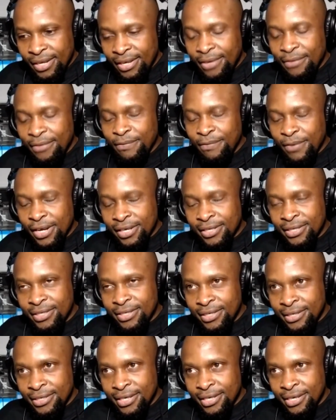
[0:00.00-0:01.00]
Influx
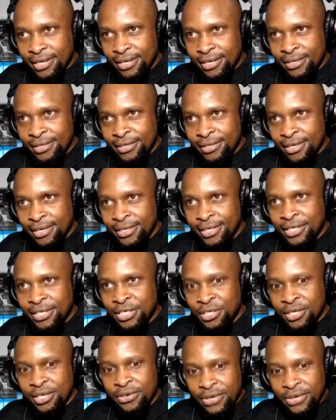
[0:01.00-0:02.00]
is a
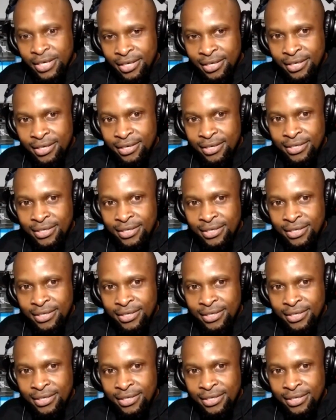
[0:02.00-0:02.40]
generic